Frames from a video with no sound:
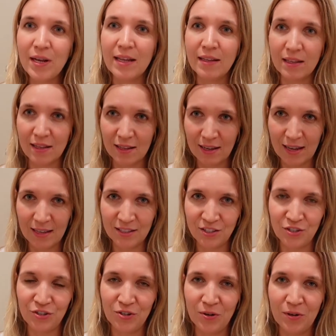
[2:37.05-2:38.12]
And then again
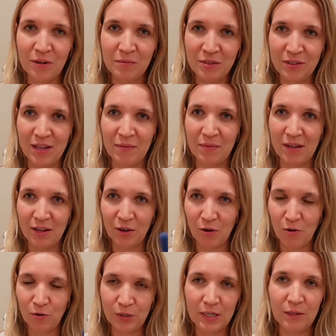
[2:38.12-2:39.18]
she showed them to them that you
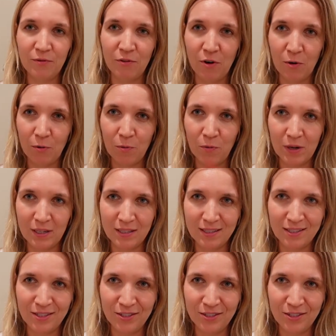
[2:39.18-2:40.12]
hold it for 1,